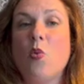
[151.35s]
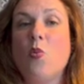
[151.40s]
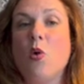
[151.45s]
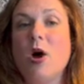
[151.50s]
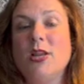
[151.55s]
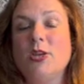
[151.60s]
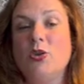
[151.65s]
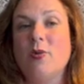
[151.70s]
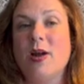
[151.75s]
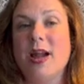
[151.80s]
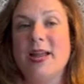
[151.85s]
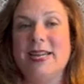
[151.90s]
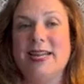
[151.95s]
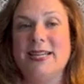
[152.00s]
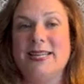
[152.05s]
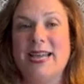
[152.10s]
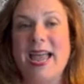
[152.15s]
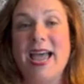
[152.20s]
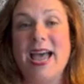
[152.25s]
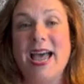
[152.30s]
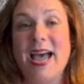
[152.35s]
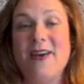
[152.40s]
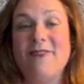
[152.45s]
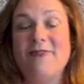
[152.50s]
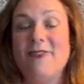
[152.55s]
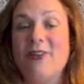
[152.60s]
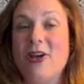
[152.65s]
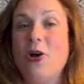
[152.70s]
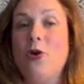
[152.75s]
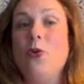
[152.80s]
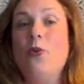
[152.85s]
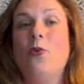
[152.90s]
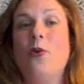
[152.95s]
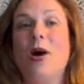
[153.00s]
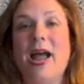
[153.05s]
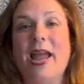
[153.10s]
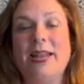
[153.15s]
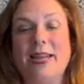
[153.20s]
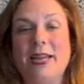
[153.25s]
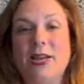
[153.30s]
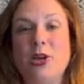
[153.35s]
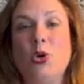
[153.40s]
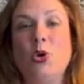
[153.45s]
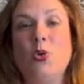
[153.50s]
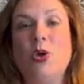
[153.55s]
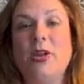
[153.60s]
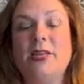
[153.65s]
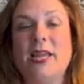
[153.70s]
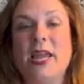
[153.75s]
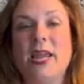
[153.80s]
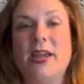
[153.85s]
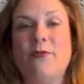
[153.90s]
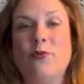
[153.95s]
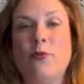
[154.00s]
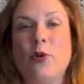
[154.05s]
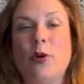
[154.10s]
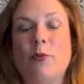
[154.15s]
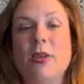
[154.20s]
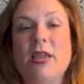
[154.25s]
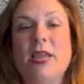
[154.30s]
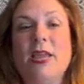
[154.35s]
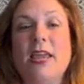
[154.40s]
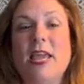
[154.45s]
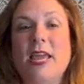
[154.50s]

what do I need to have? I need a new intake form.